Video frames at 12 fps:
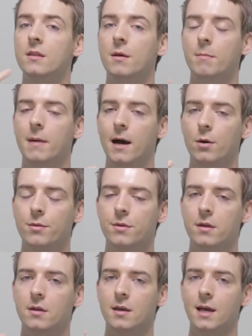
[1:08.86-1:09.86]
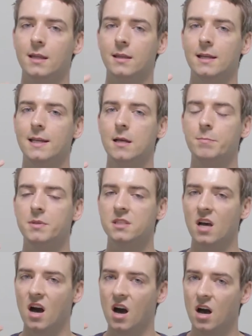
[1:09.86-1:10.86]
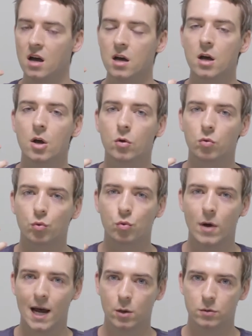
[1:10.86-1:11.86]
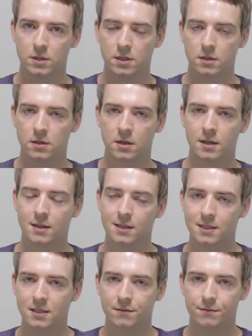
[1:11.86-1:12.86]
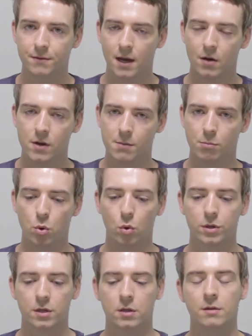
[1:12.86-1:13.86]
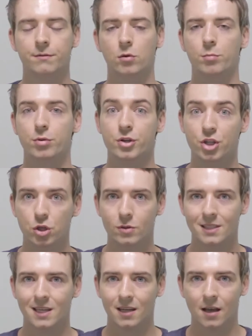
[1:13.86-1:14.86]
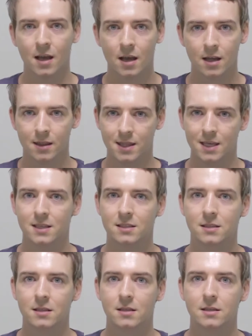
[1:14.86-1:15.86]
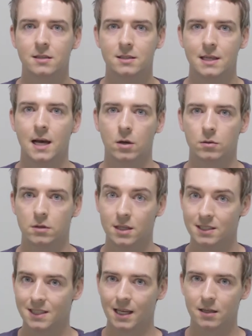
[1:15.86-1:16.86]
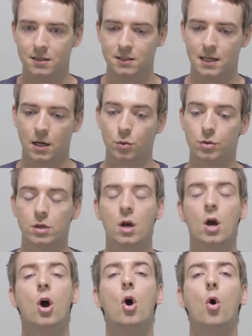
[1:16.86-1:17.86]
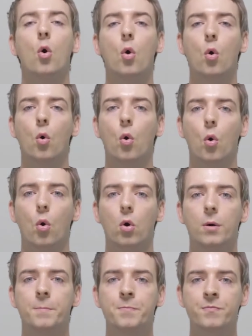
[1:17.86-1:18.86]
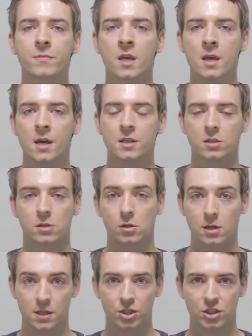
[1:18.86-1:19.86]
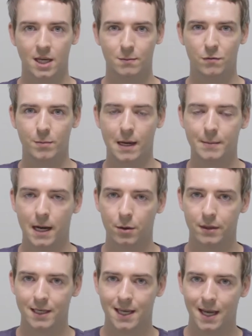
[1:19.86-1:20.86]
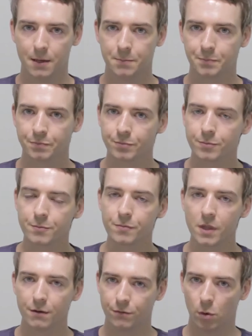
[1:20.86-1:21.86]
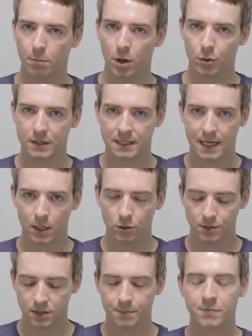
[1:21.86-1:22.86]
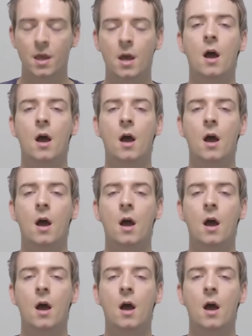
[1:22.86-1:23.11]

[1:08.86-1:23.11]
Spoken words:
The mouth and the lips are rounded. This is very important for producing this sound, the second sound. Or. So look at the shape of my mouth again for both sounds.